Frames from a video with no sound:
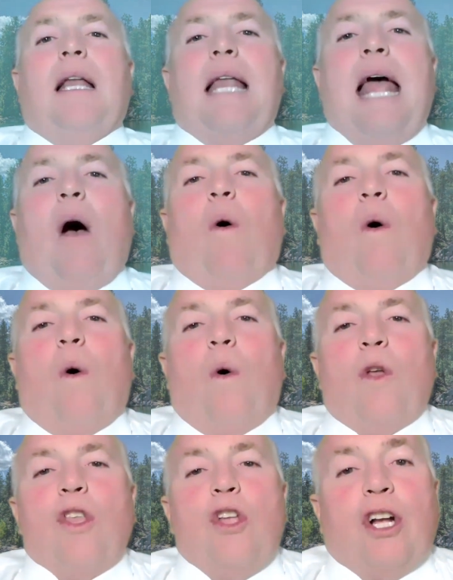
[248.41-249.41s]
Now,
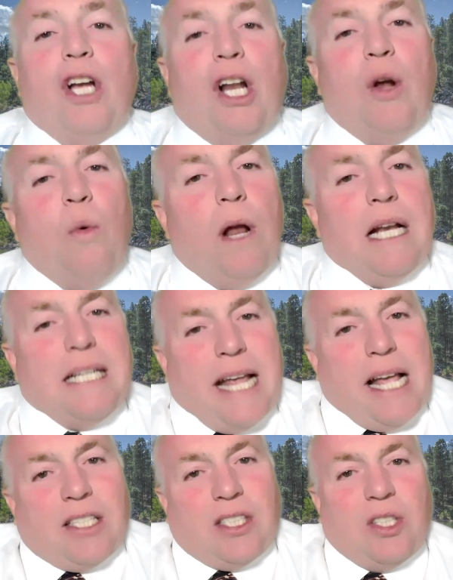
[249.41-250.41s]
you're going to want to
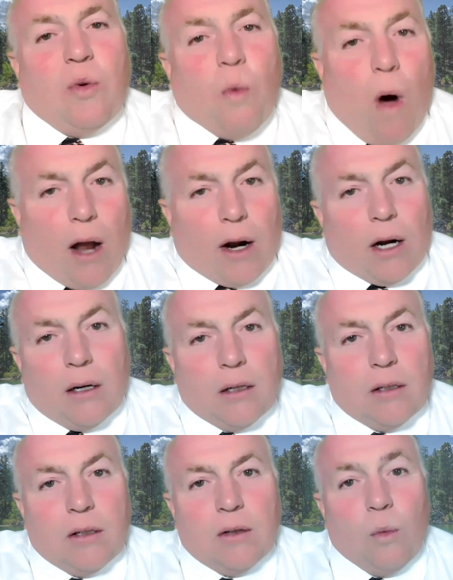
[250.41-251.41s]
test the water
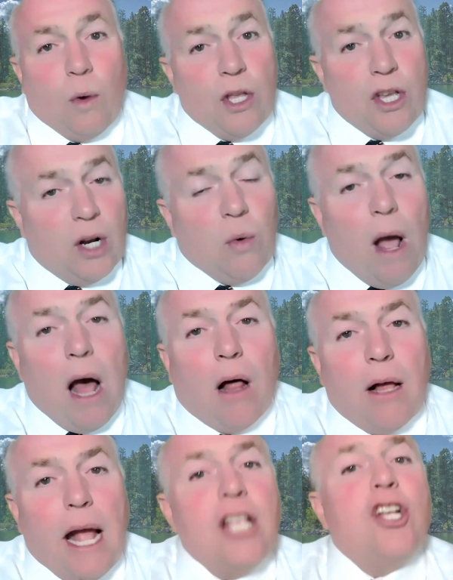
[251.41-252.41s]
when you get a
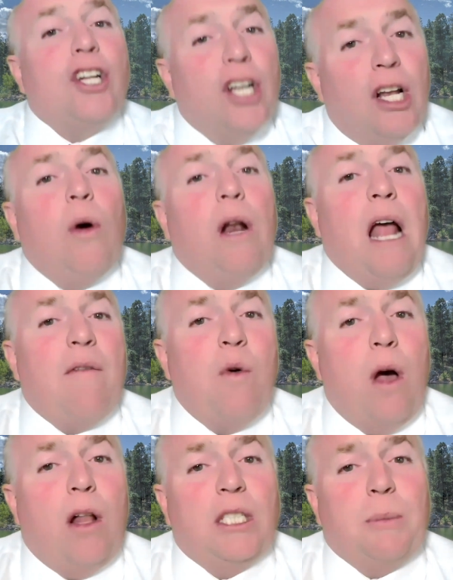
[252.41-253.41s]
well, and you're going to want to have a
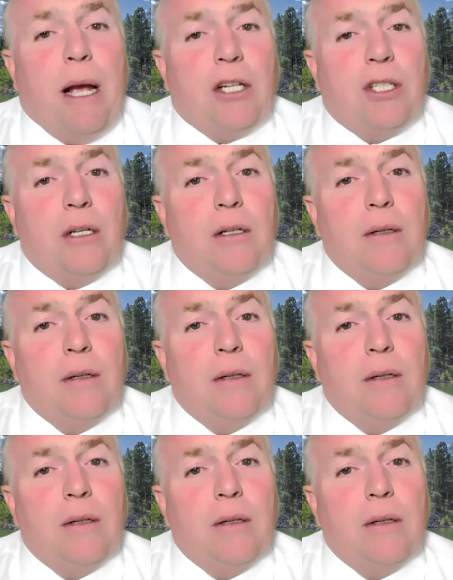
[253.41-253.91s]
well inspection.